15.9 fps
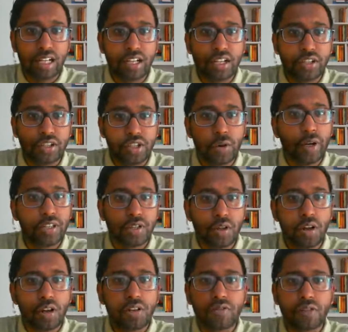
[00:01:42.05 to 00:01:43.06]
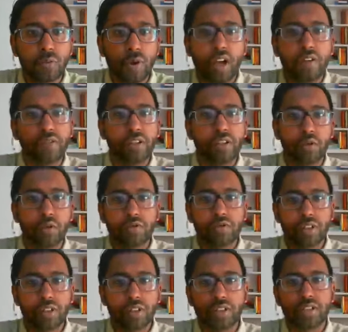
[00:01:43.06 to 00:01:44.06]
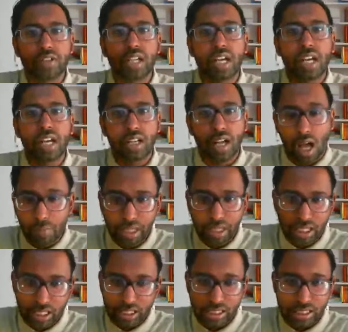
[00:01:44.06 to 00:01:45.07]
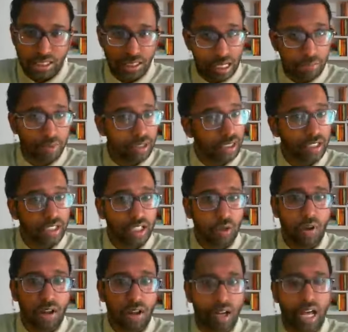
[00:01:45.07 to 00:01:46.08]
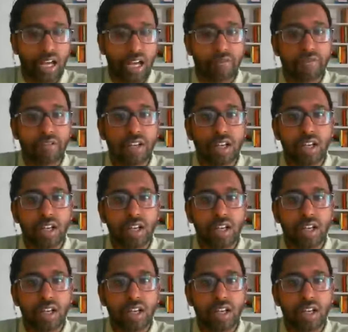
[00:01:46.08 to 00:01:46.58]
So it's sort of a way of the universe coming in, stepping into our life,